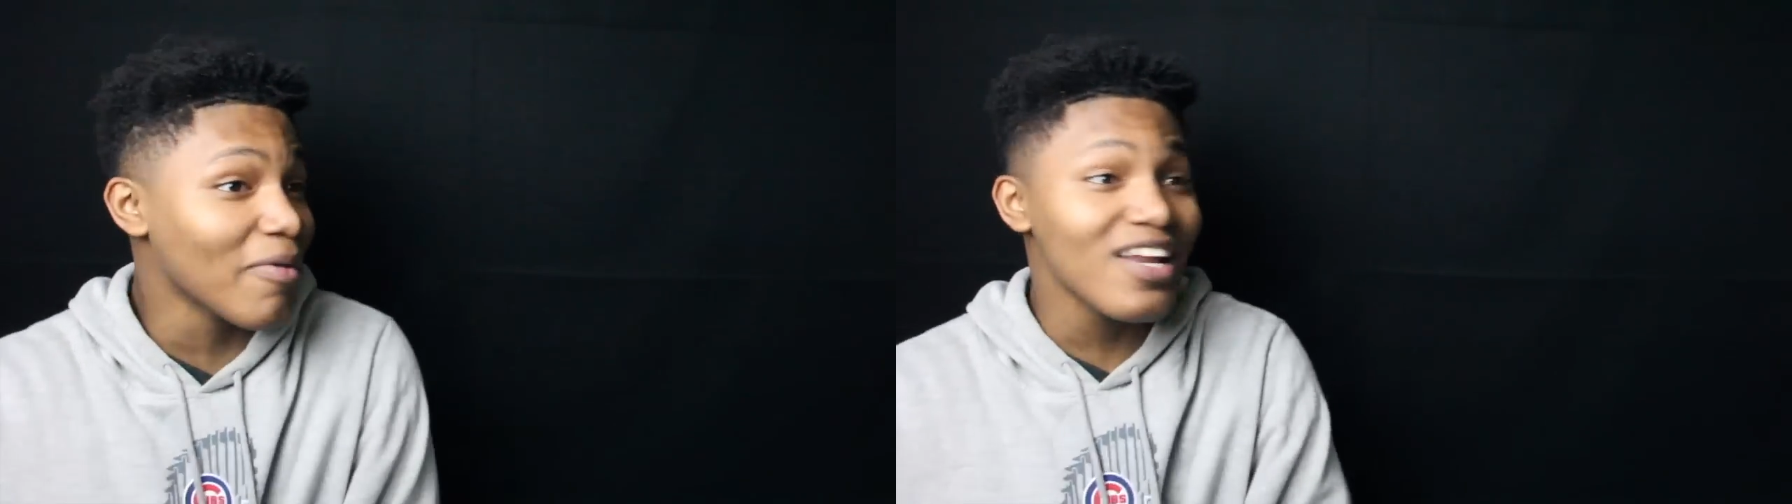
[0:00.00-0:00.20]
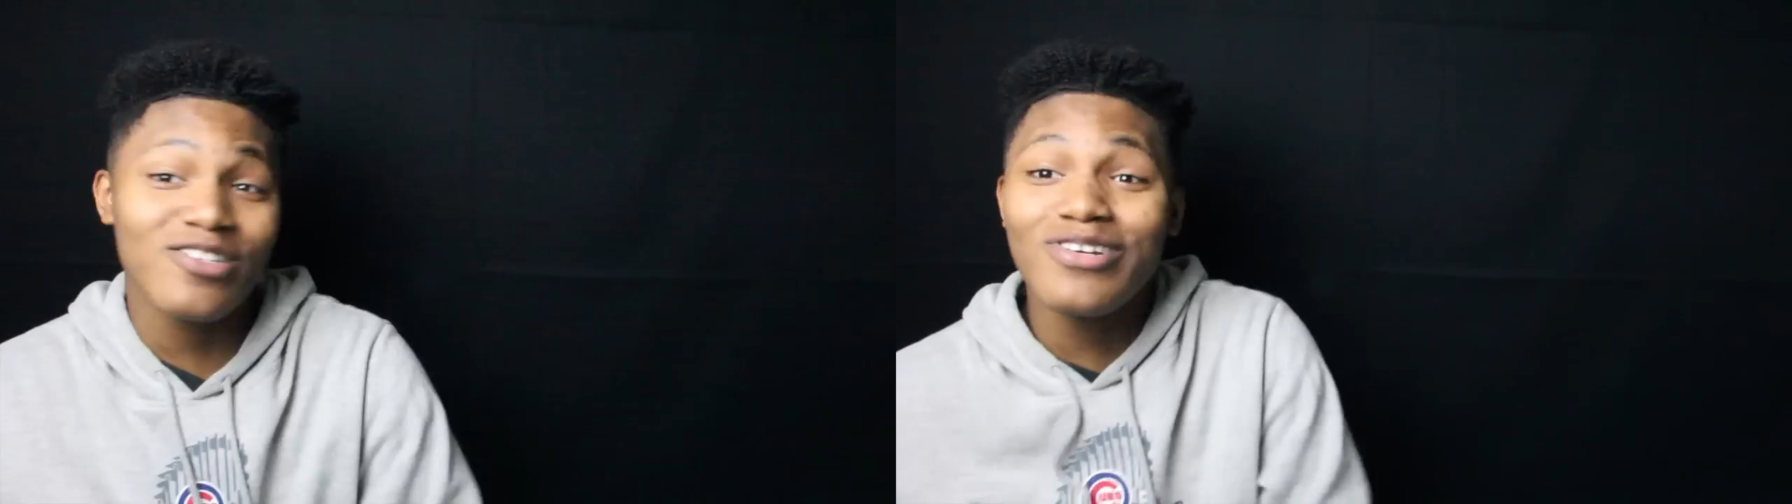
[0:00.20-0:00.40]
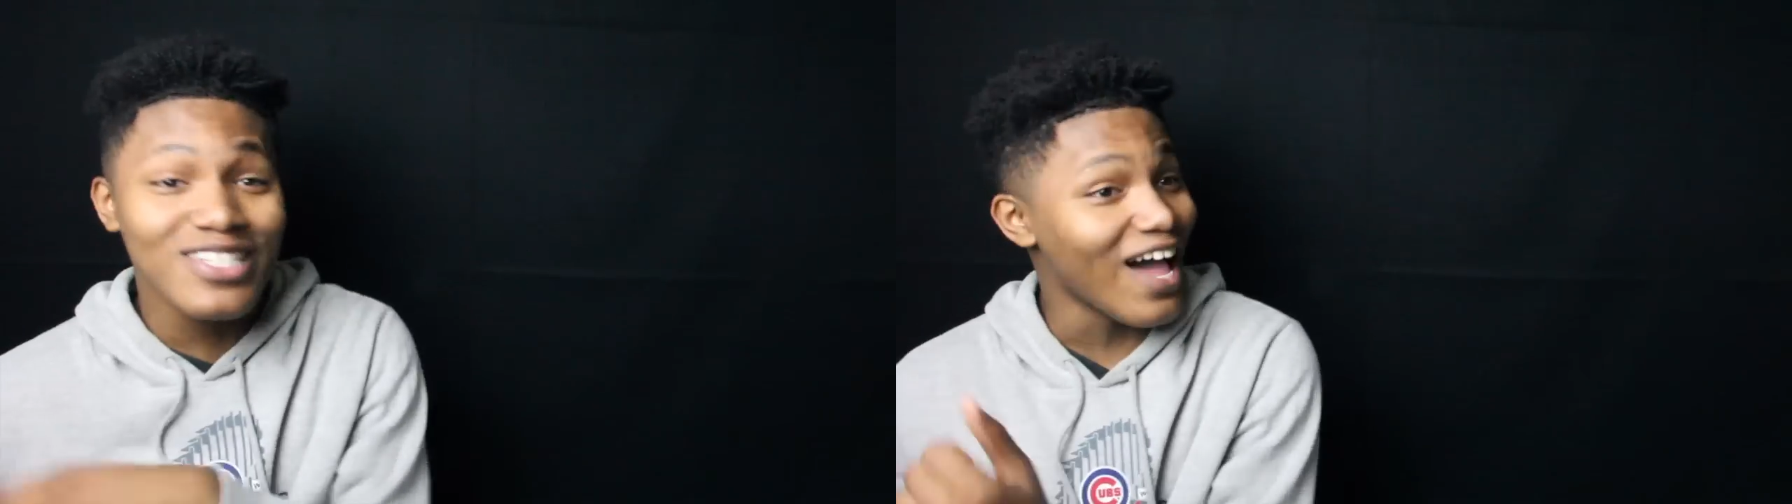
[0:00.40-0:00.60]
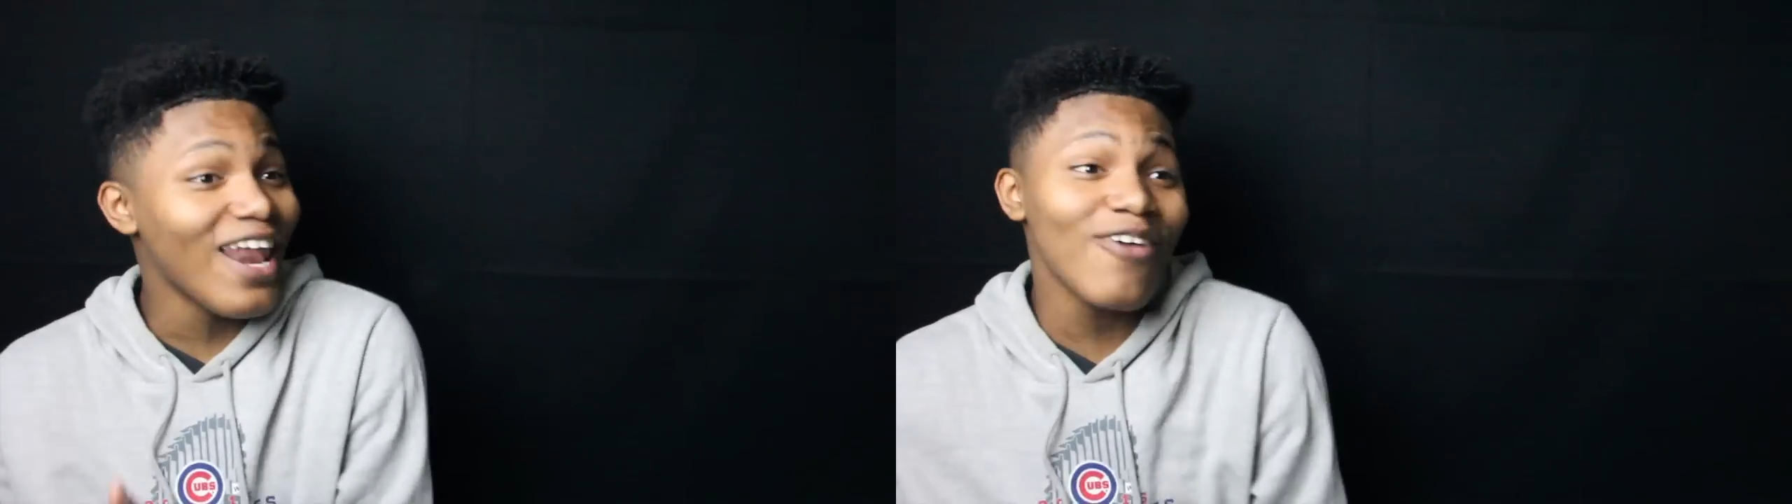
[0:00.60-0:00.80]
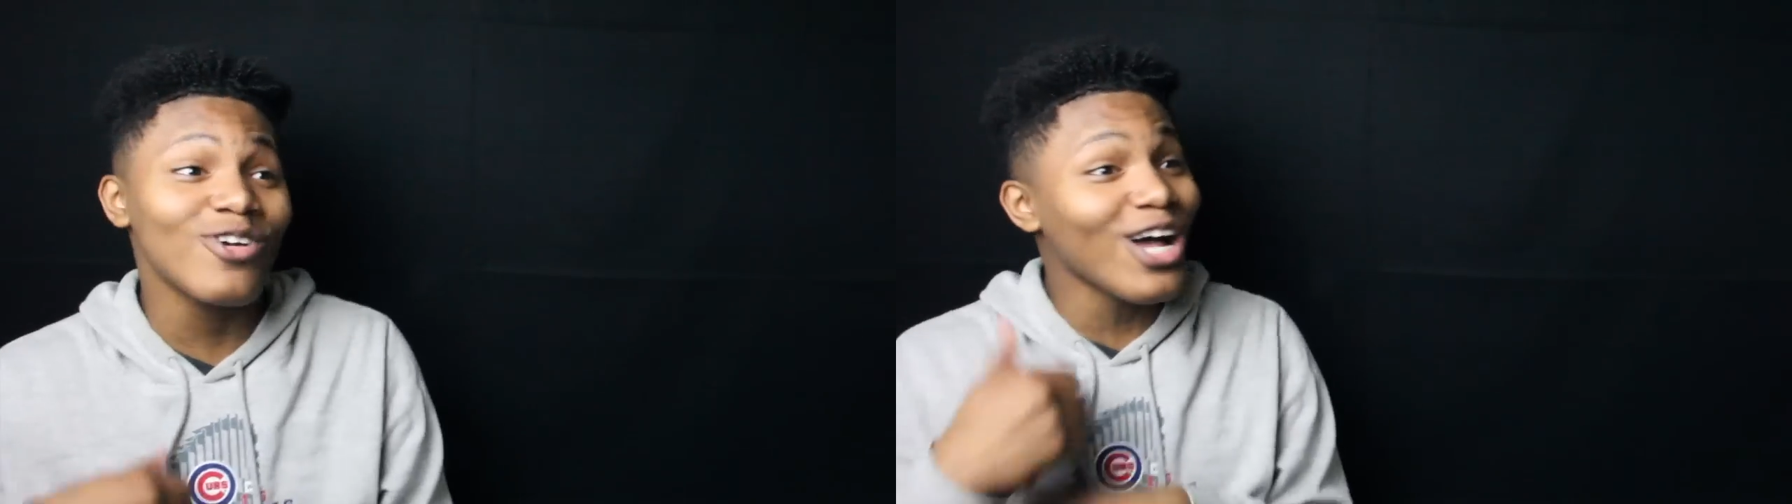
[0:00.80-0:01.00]
You might as well
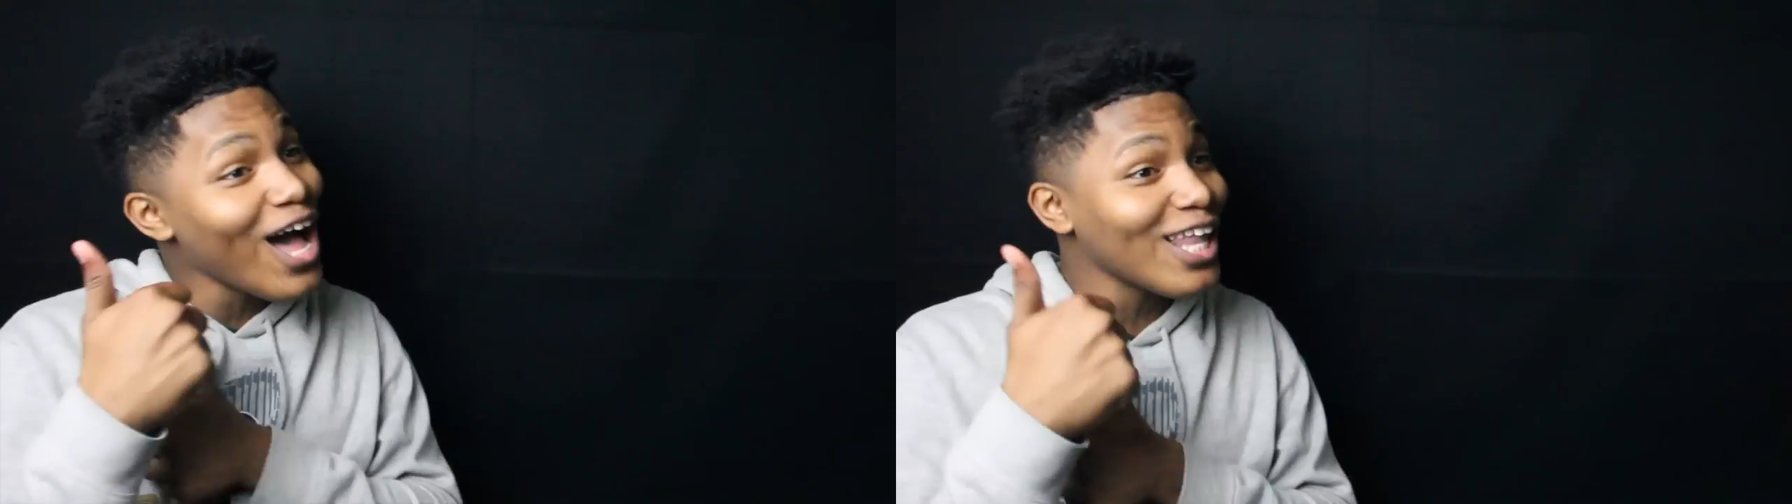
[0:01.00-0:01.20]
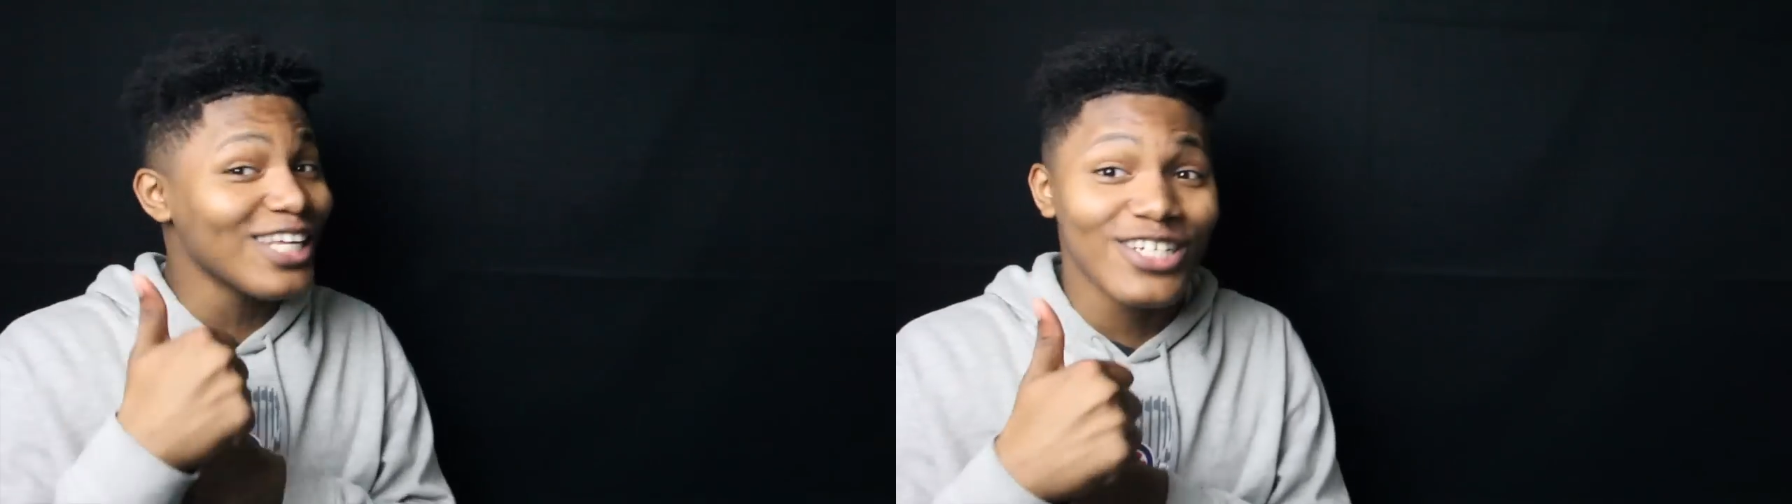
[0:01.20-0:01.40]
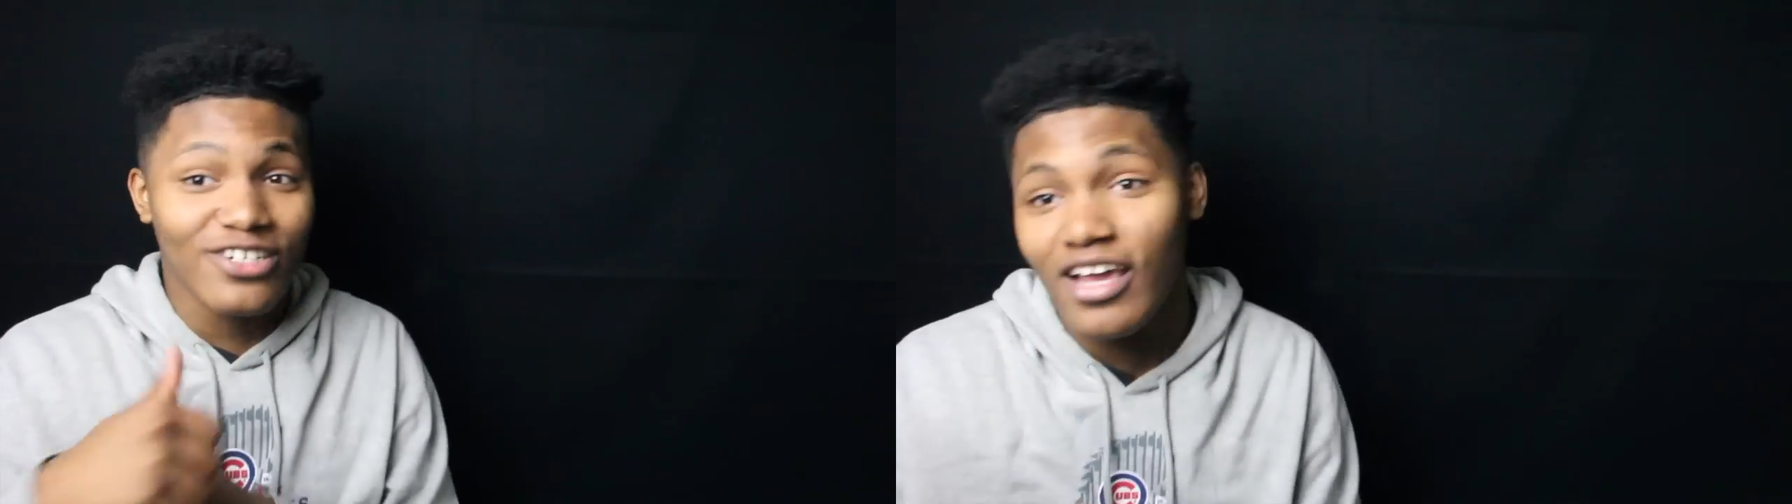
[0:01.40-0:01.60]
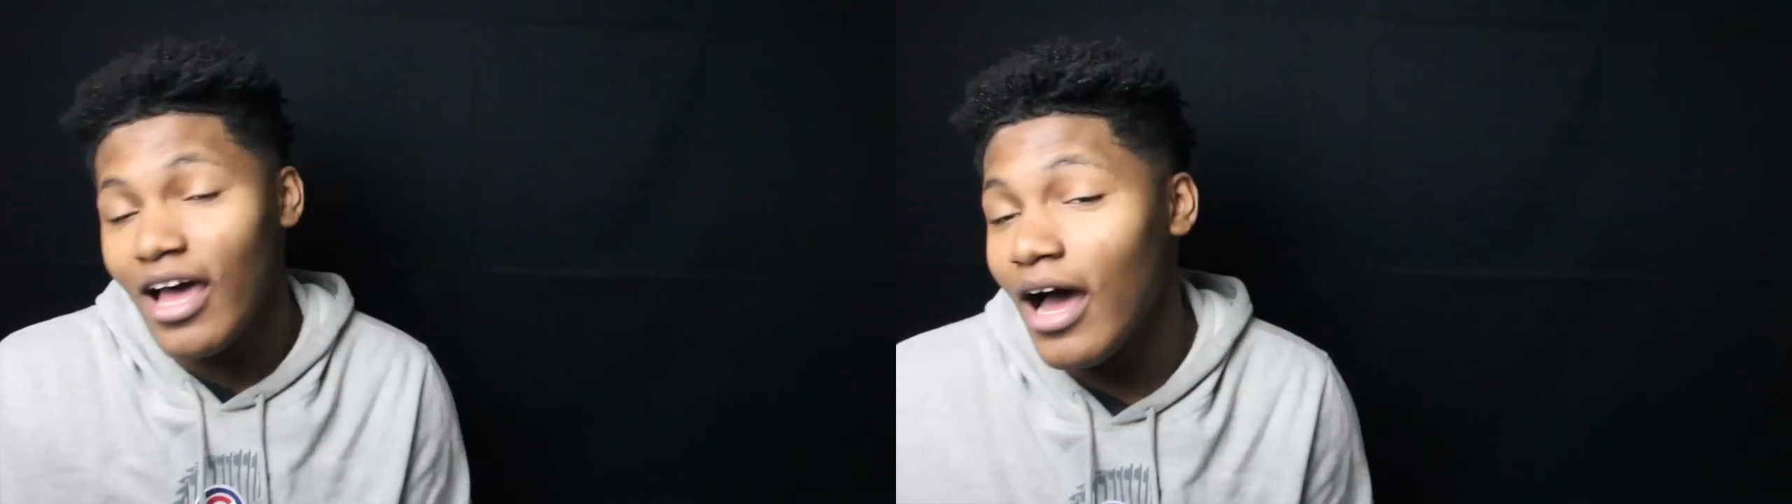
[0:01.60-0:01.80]
sign up for college.